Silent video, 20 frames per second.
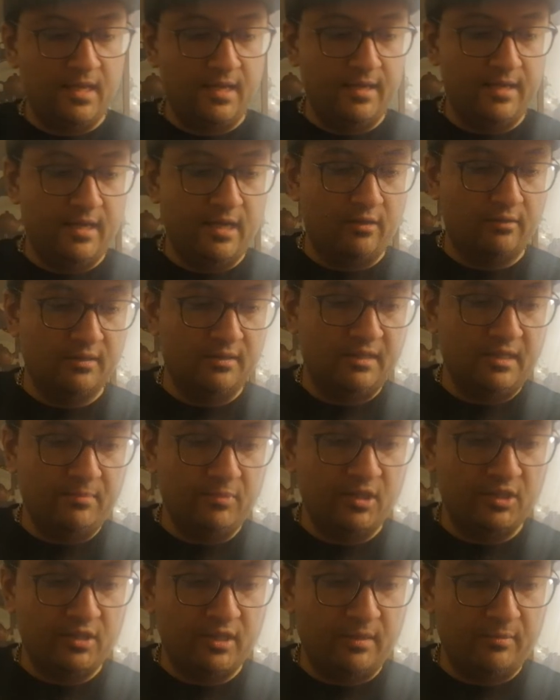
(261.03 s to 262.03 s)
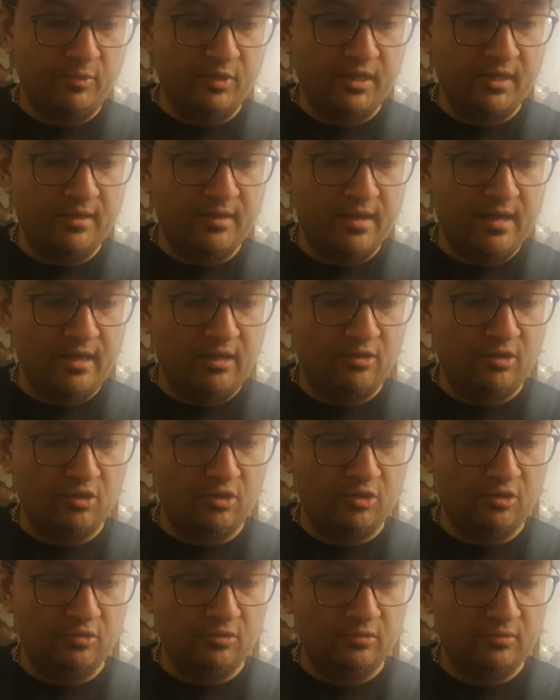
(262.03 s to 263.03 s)
Now this teapot's got a pretty
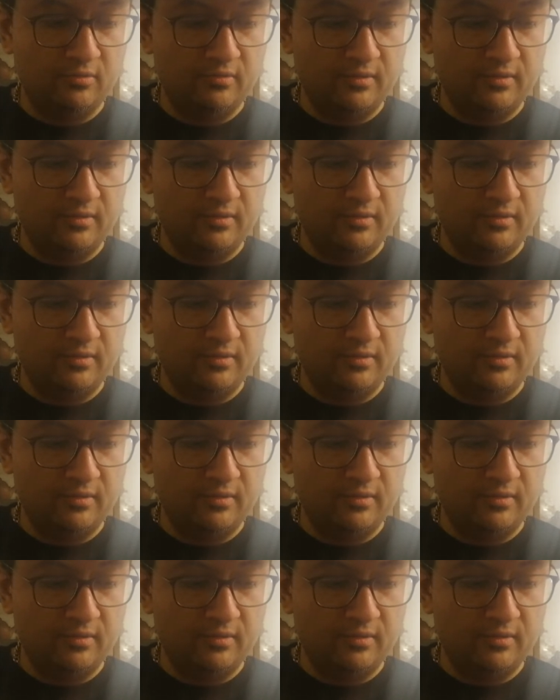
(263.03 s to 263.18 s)
narrow